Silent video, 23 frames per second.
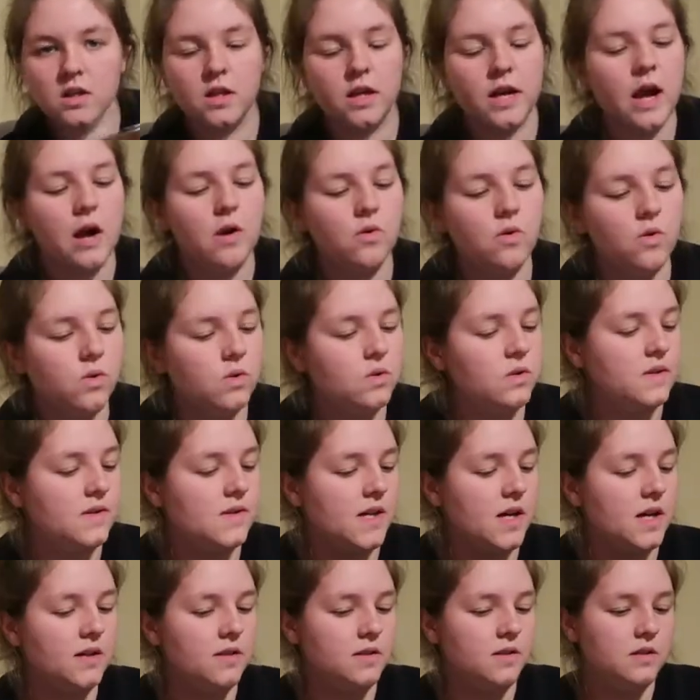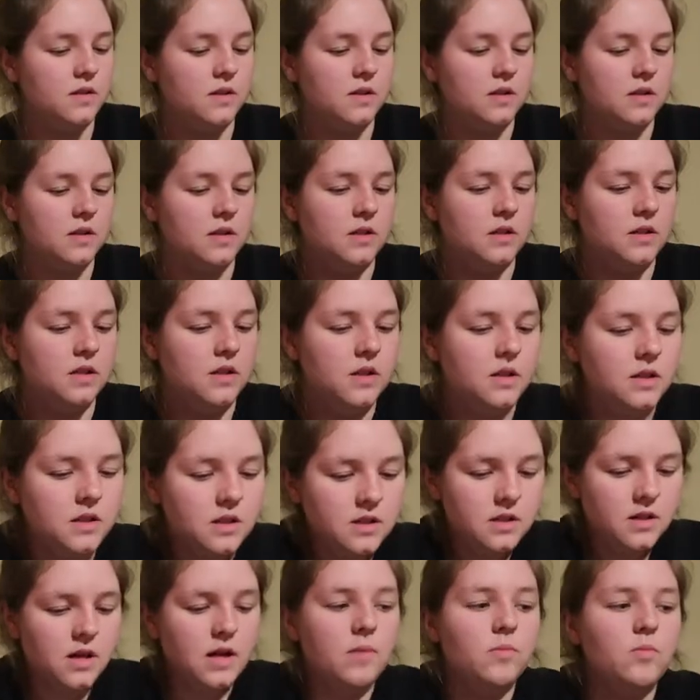Like, how cool is
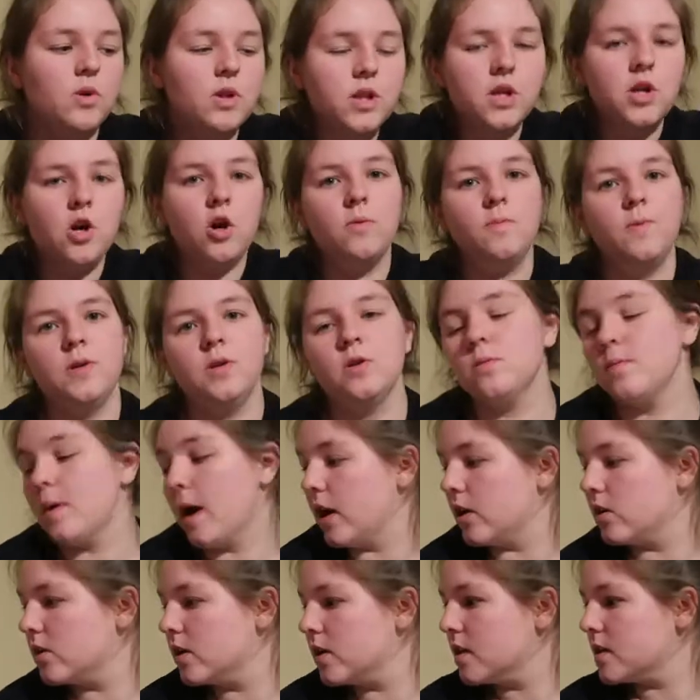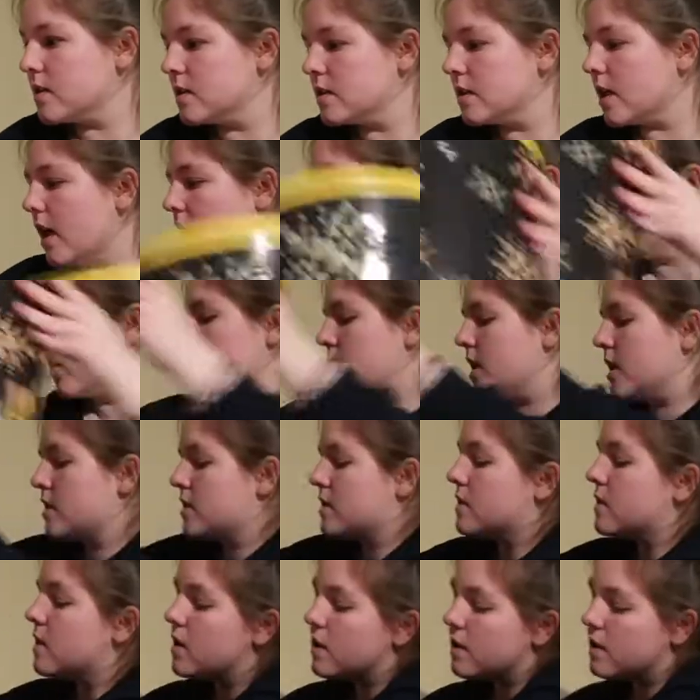that? I'm really hoping your battery doesn't die during
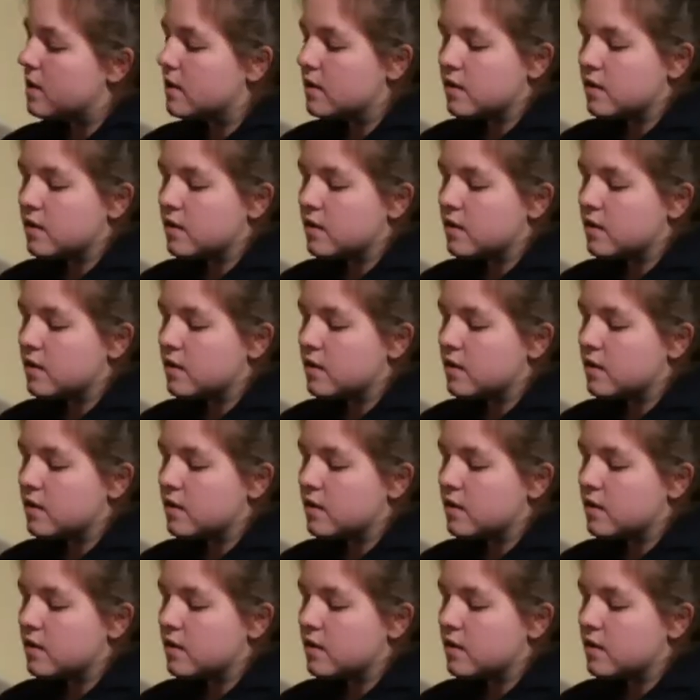this.